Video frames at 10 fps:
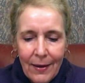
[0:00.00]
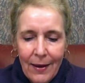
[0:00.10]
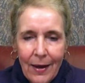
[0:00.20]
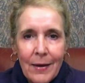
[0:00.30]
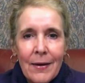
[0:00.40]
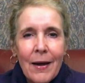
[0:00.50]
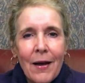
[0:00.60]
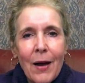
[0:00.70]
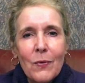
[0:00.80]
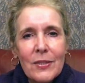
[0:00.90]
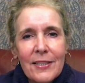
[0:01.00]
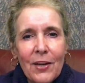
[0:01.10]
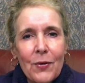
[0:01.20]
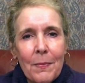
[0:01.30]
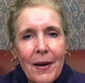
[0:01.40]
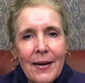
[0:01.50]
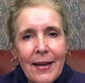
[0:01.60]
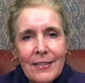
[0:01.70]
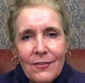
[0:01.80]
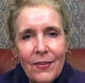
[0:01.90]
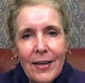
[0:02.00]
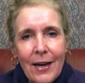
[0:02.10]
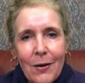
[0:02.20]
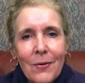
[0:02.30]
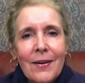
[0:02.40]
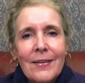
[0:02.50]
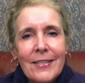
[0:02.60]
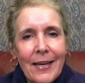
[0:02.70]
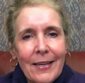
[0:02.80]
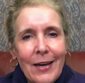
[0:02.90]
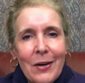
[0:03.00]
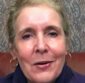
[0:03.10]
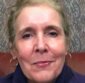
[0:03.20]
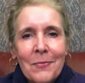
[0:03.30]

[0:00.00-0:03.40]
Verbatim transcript: And uh, I will see you in my next video. Take care.